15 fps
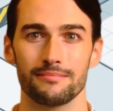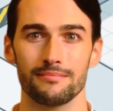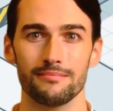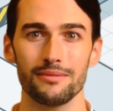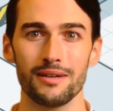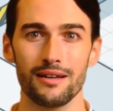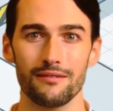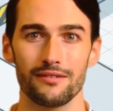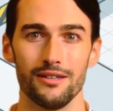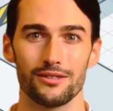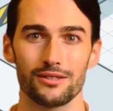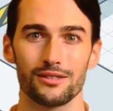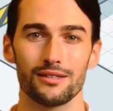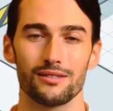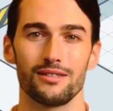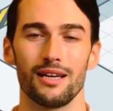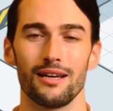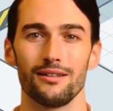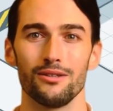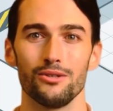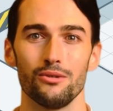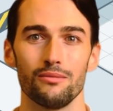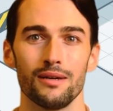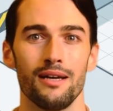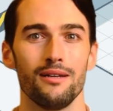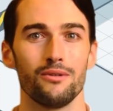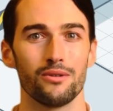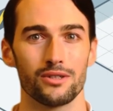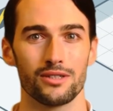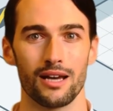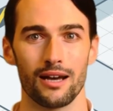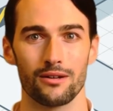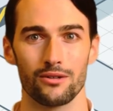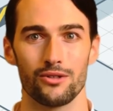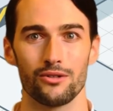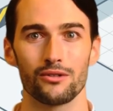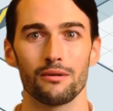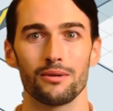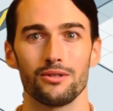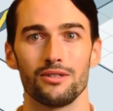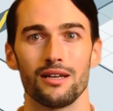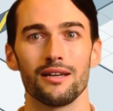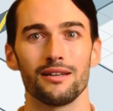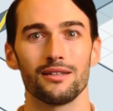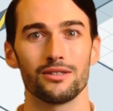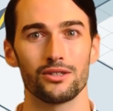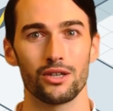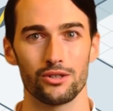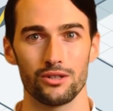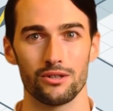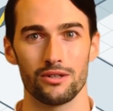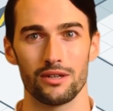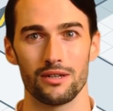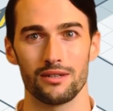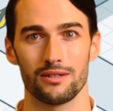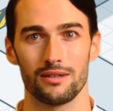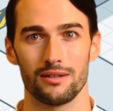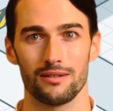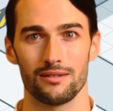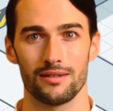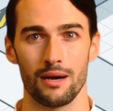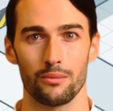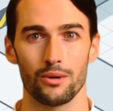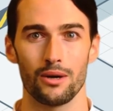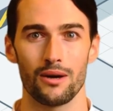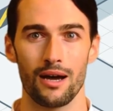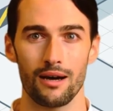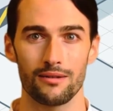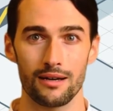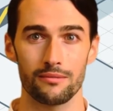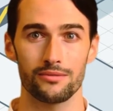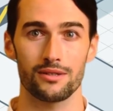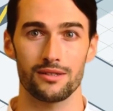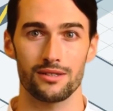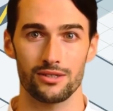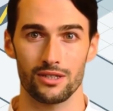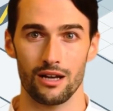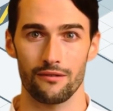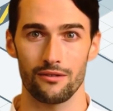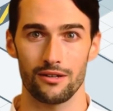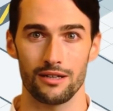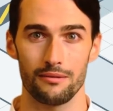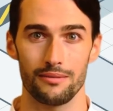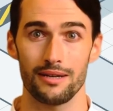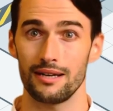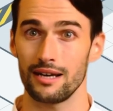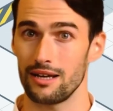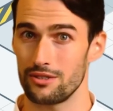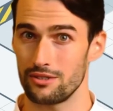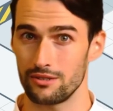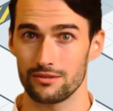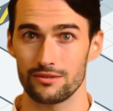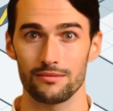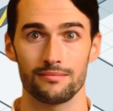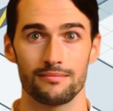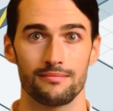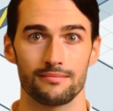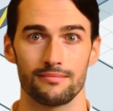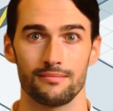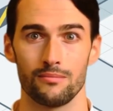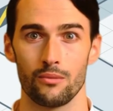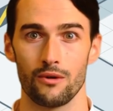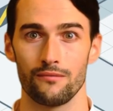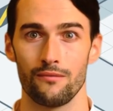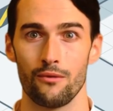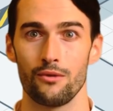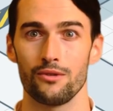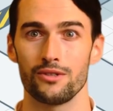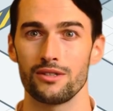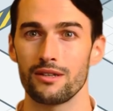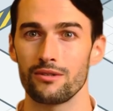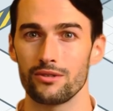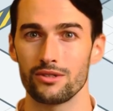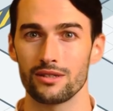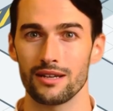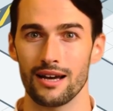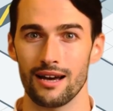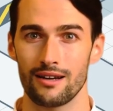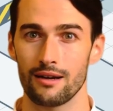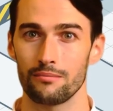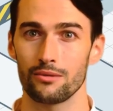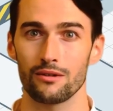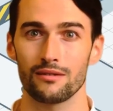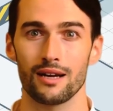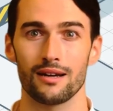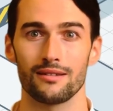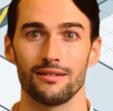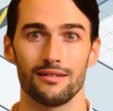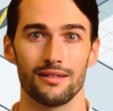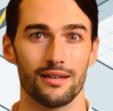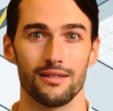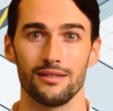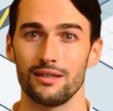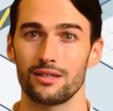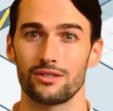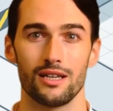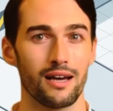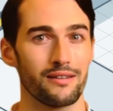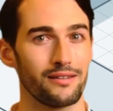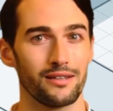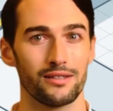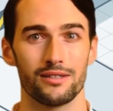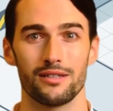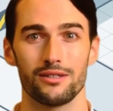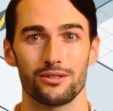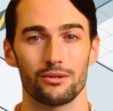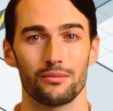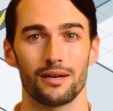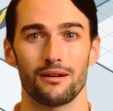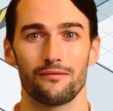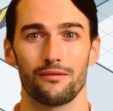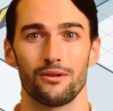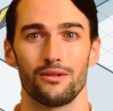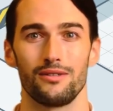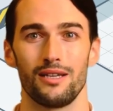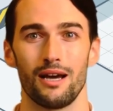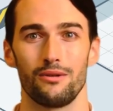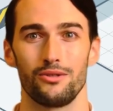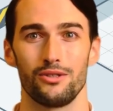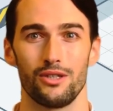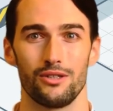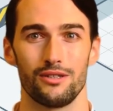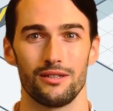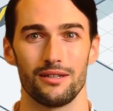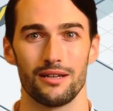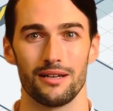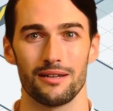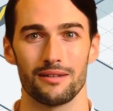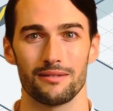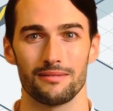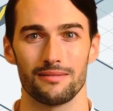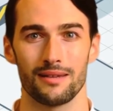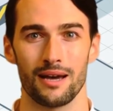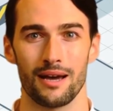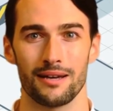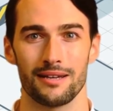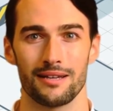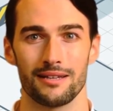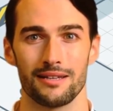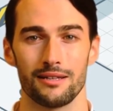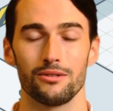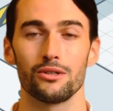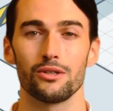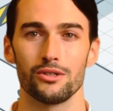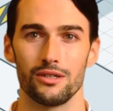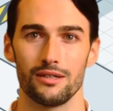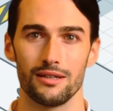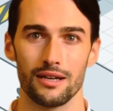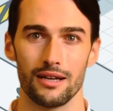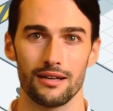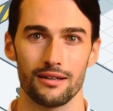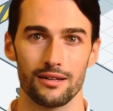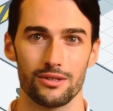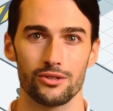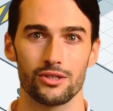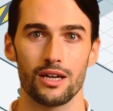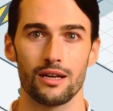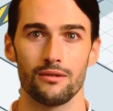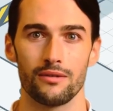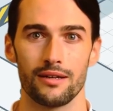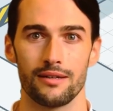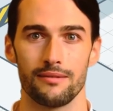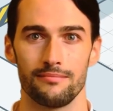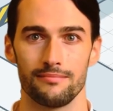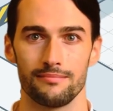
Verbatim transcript: P F S is intended to hinder attackers from obtaining session keys that would allow them to decipher communications. What forward secrecy cannot prevent is an attack that seeks to influence how the session key, that is encryption key, is generated.